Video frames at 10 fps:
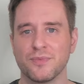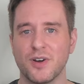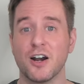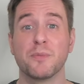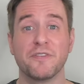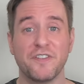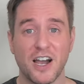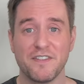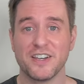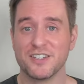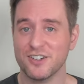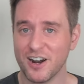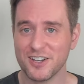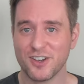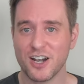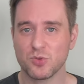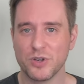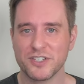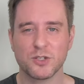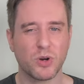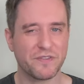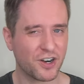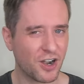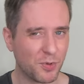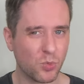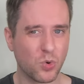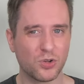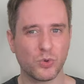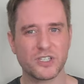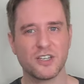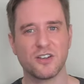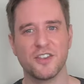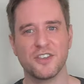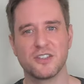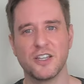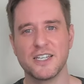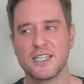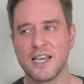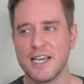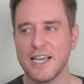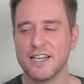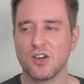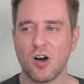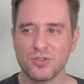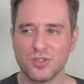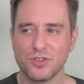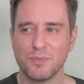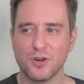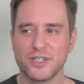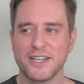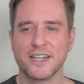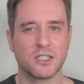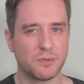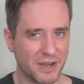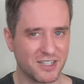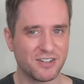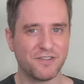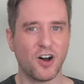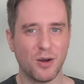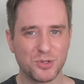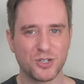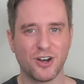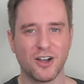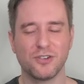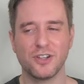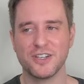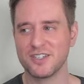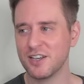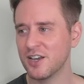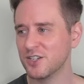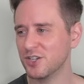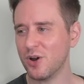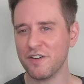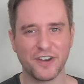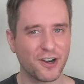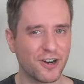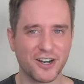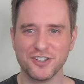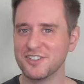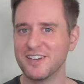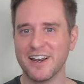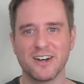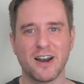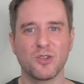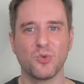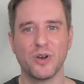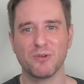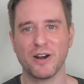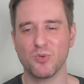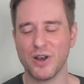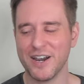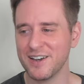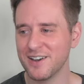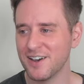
Our number five is not a Scotch whiskey. It's one of a couple world whiskeys on this list. It's also the most expensive option on the list, so I figured I'd just get it out of the way right away.